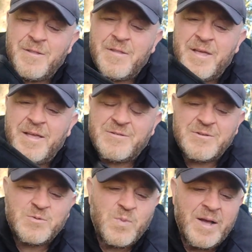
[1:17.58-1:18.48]
it's
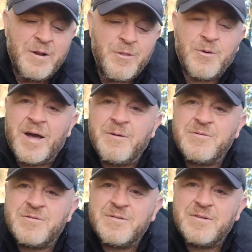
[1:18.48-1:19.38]
just well thought
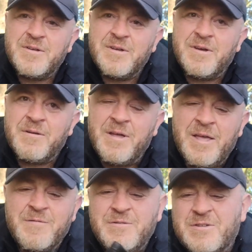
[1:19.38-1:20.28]
out.
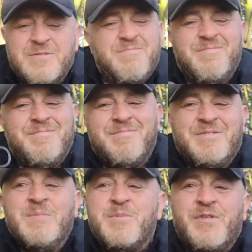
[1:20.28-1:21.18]
Even just
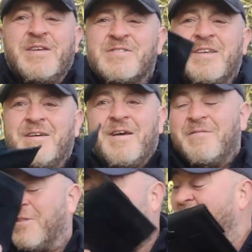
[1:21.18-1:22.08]
simple things like
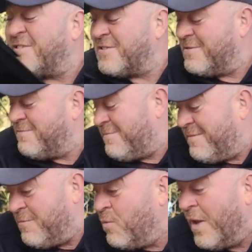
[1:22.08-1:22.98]
the case,
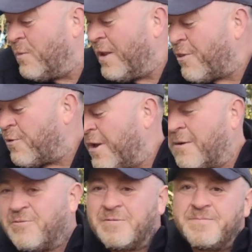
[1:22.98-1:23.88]
well thought
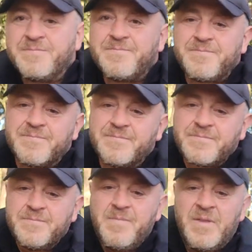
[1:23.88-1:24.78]
out.
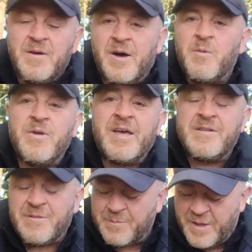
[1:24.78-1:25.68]
What you get
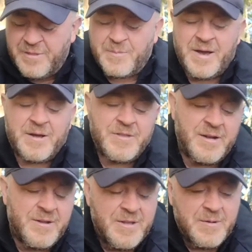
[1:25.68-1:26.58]
in the pack
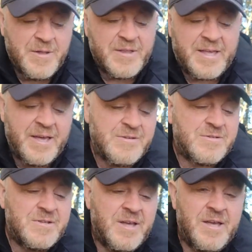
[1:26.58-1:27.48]
then, in the
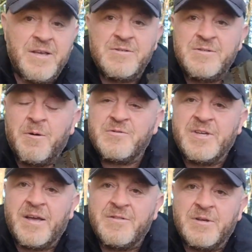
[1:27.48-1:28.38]
case, is you also
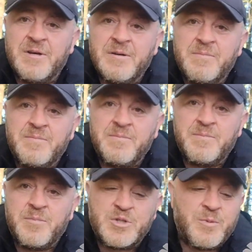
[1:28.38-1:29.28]
get the
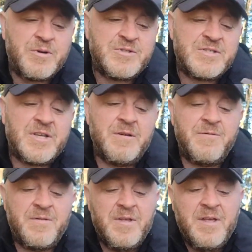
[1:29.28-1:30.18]
Bushbox itself.